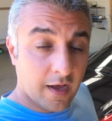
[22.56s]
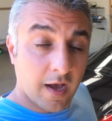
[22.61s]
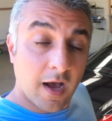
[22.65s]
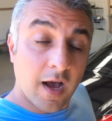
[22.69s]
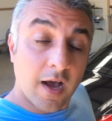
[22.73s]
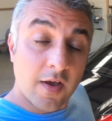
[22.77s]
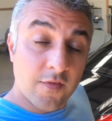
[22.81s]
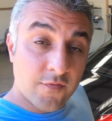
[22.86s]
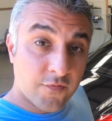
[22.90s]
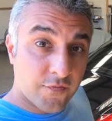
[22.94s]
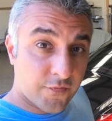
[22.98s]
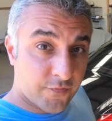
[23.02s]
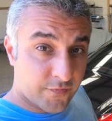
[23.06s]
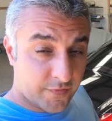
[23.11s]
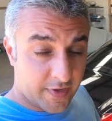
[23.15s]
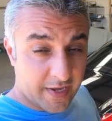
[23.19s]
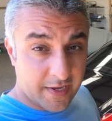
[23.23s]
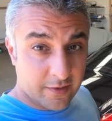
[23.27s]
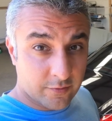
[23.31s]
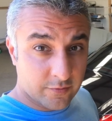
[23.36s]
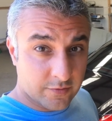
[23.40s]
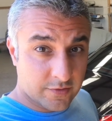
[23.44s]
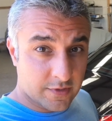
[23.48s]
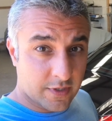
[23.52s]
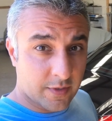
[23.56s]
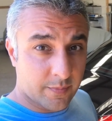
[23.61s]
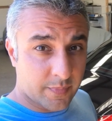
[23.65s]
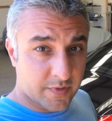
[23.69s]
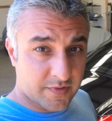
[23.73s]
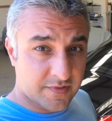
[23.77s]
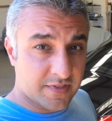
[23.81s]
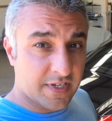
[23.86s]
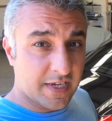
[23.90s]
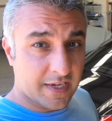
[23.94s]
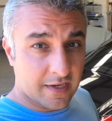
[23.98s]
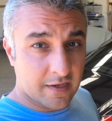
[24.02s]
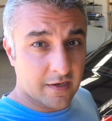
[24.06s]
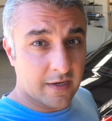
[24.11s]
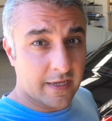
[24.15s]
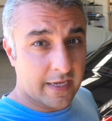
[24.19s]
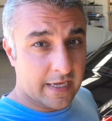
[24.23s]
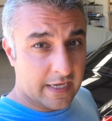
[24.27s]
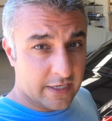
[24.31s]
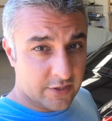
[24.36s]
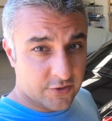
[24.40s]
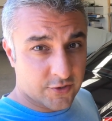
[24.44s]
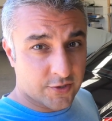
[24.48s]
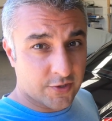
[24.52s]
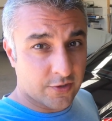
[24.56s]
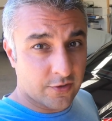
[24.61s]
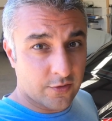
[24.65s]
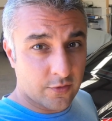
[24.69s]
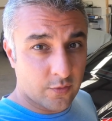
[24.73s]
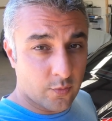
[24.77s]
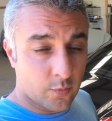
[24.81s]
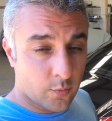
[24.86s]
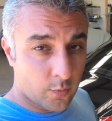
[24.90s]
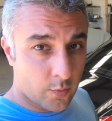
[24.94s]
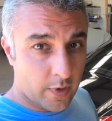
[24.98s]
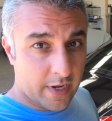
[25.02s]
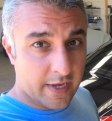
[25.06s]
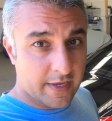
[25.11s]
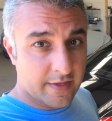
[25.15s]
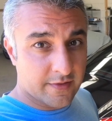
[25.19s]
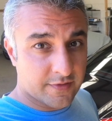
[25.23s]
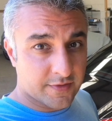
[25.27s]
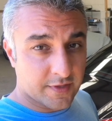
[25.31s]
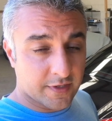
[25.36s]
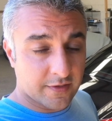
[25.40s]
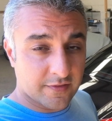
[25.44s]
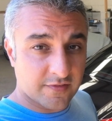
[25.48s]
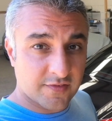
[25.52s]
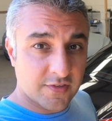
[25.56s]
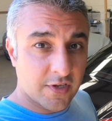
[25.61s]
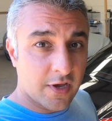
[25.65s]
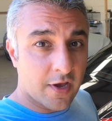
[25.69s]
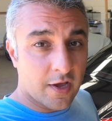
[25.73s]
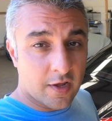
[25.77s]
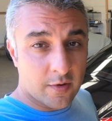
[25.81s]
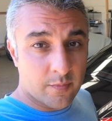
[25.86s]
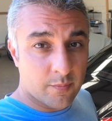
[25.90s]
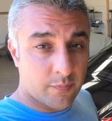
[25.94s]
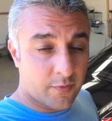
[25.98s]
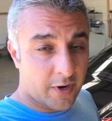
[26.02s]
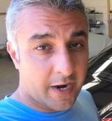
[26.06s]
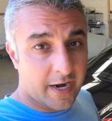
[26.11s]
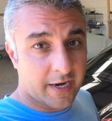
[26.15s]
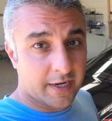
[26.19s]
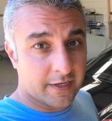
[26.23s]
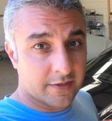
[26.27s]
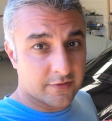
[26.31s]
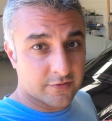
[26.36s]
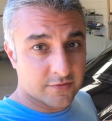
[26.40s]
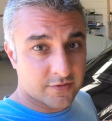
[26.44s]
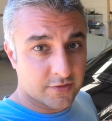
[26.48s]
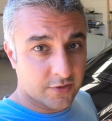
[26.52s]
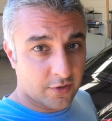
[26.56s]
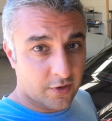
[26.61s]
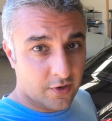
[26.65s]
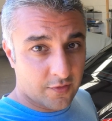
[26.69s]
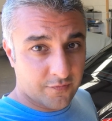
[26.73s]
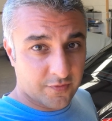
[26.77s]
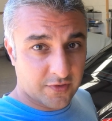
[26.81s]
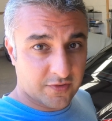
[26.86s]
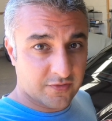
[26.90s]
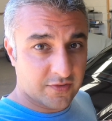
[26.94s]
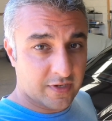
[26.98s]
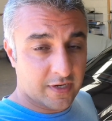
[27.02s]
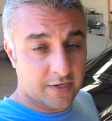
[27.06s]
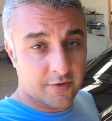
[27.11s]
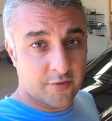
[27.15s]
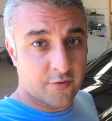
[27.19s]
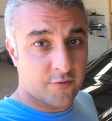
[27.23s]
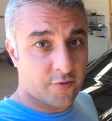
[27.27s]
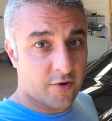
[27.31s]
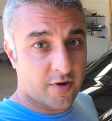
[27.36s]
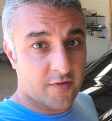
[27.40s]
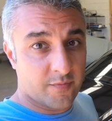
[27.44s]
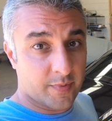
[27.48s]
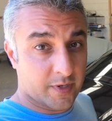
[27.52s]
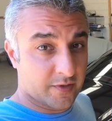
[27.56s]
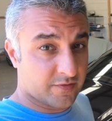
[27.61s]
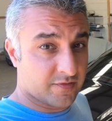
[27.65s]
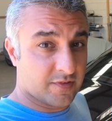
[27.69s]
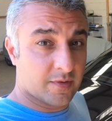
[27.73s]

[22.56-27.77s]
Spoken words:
I've found a particular issue with a certain brand of auxiliary drive belts.